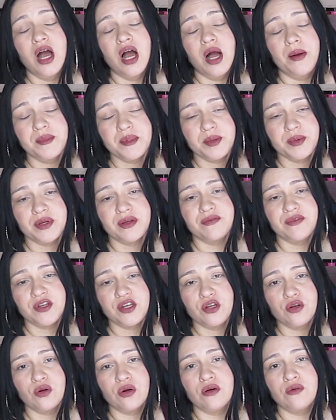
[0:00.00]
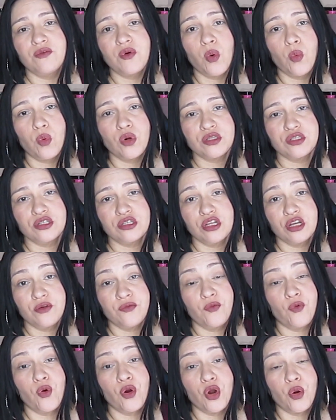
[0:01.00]
I'm going to make a video of what to
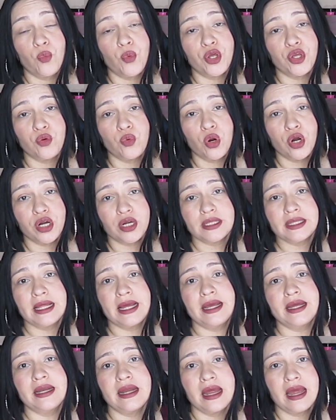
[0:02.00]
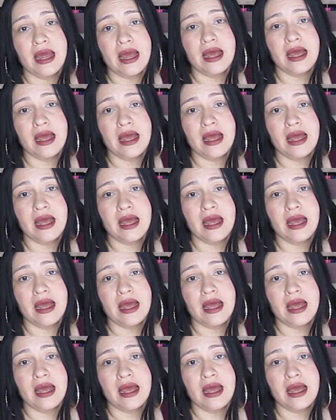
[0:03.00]
look for when you are a client